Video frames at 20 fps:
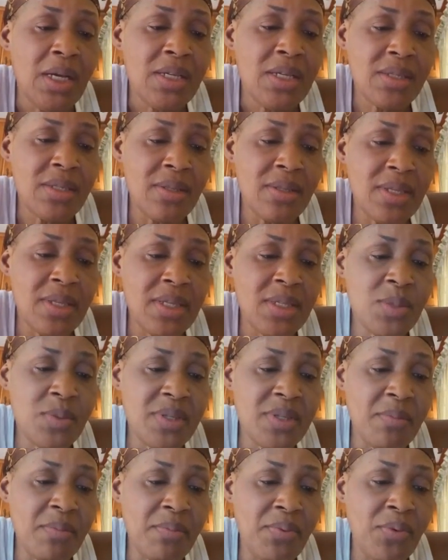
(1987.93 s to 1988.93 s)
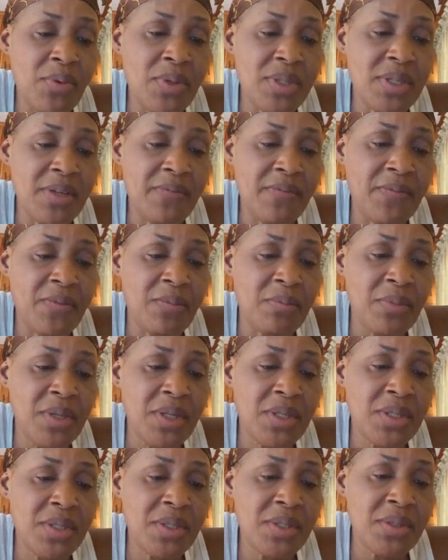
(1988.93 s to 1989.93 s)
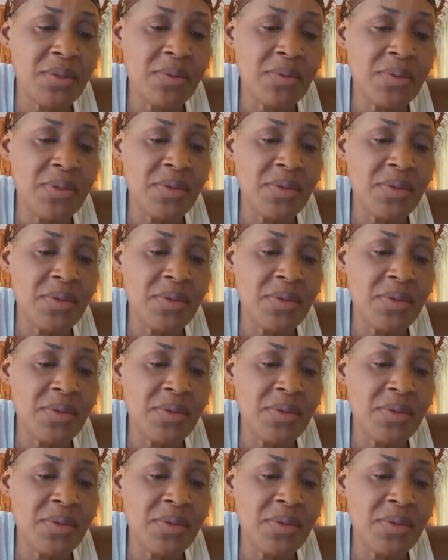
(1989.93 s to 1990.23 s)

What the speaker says: So this was important for me to do,